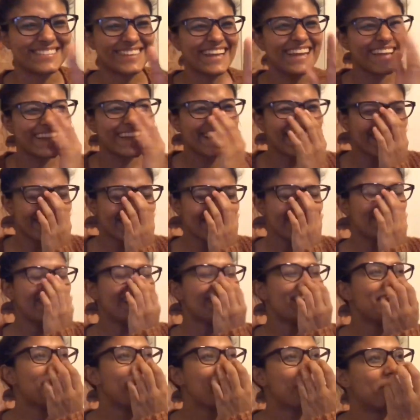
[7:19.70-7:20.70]
Just kidding
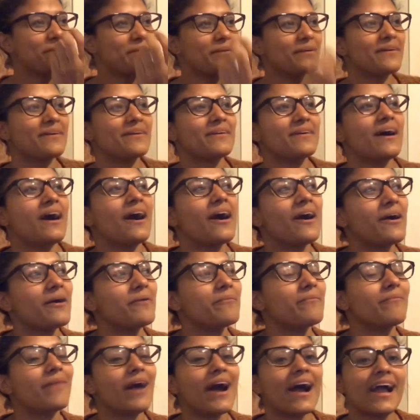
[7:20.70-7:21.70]
but
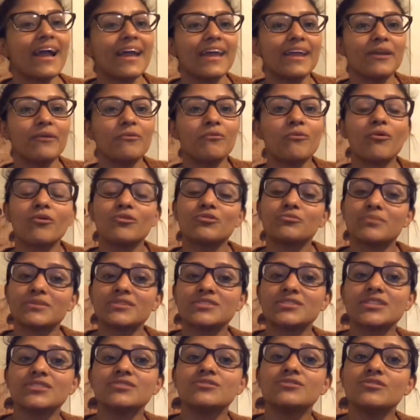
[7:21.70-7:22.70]
um, I will
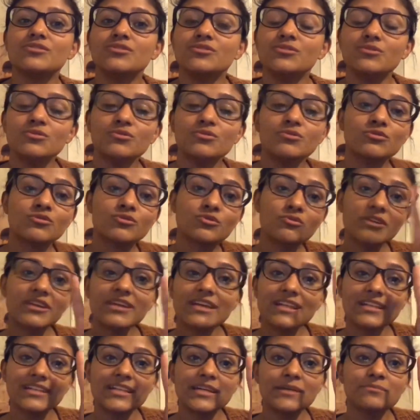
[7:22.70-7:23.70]
present to you
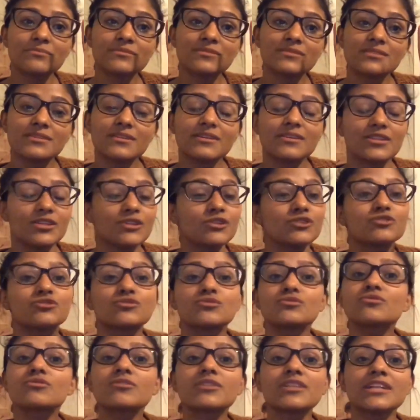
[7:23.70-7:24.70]
three clips.
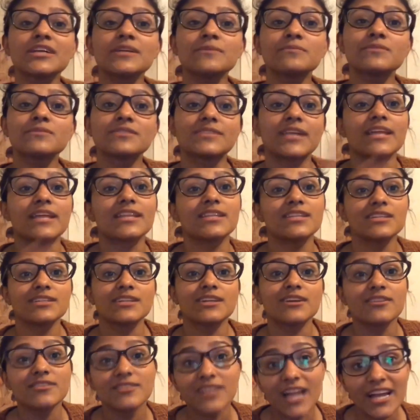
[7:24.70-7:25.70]
There's two clips that
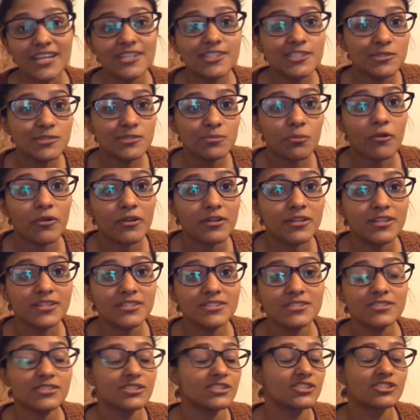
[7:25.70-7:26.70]
they are not
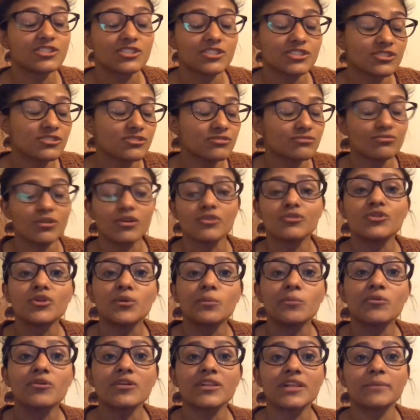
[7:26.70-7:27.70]
spoilers. It's just a
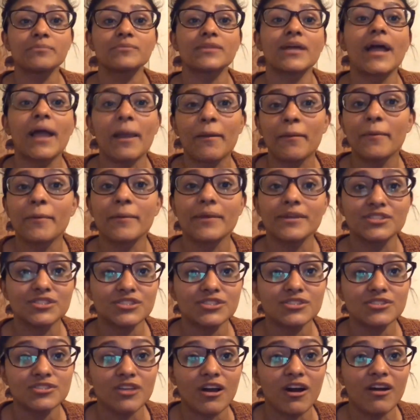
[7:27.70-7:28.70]
normal clip that everybody
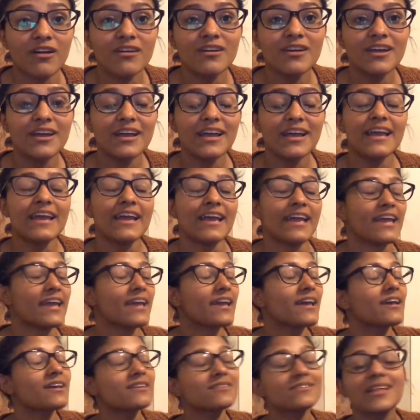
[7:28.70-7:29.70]
just saw.
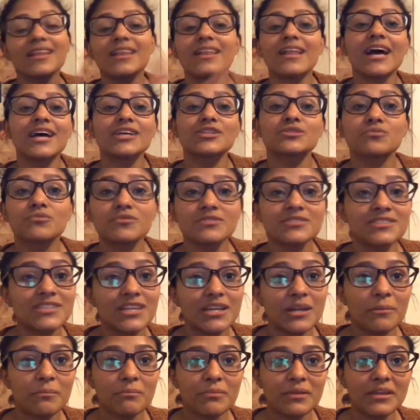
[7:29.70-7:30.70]
And the last one's
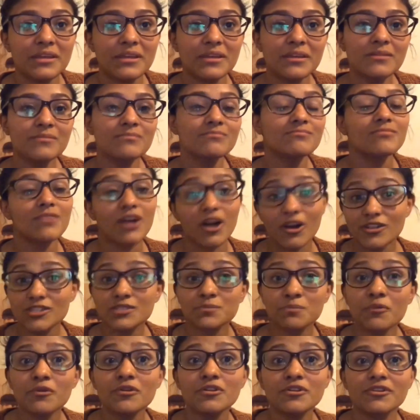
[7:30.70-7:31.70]
gonna be a
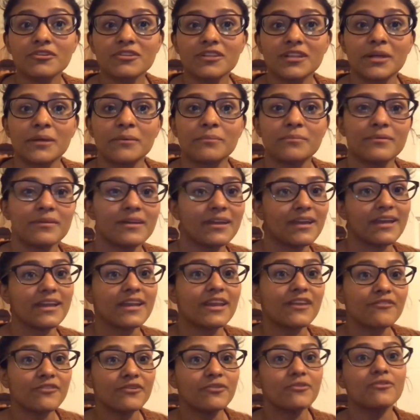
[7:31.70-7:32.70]
spoiler clip. And
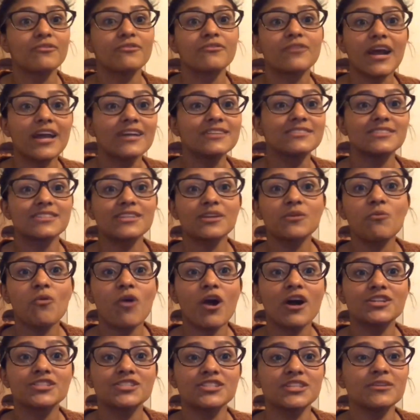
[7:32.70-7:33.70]
if you guys didn't
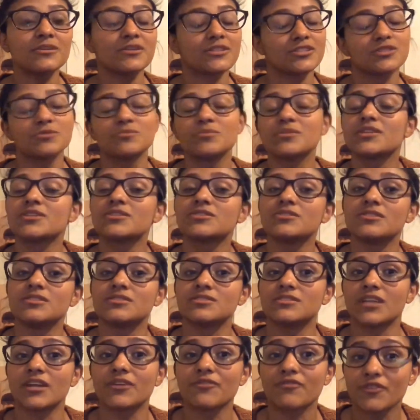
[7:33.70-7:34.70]
watch it, it's just because
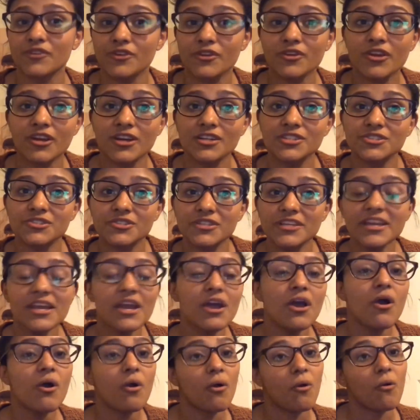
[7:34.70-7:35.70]
it's not from your country
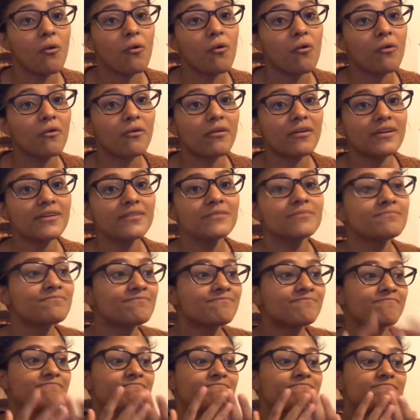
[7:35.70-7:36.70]
or
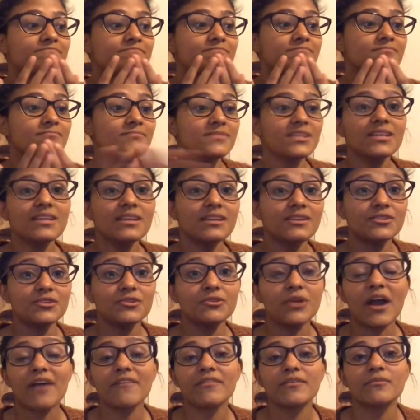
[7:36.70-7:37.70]

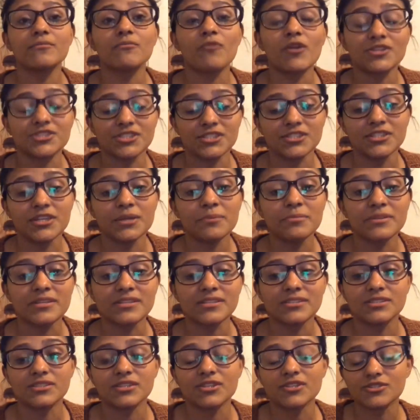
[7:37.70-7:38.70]
you haven't watched it yet
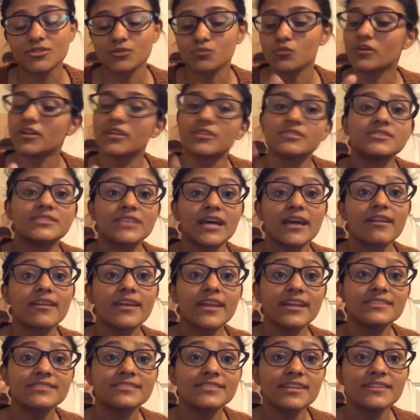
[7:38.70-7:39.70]
because there's one on Saturday
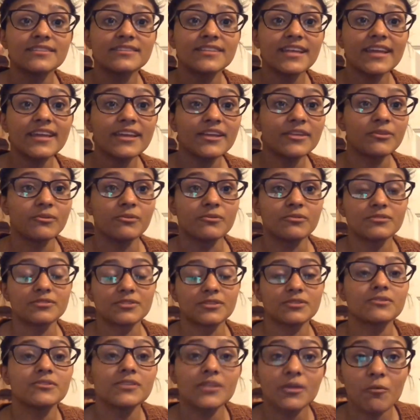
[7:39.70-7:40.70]
and Sunday and you
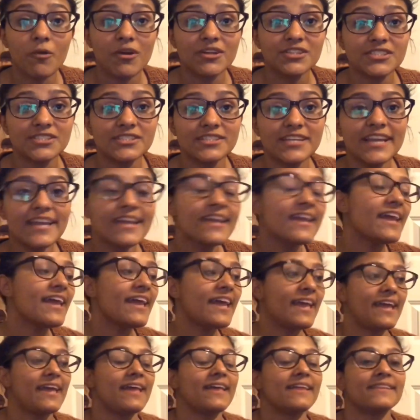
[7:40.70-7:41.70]
still didn't watch it yet,
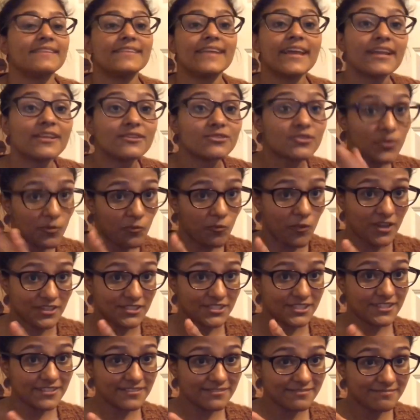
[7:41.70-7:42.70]
then don't
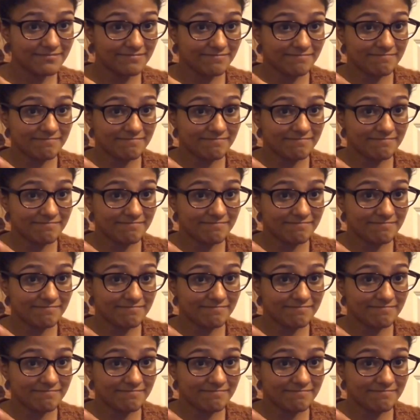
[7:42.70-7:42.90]
watch it.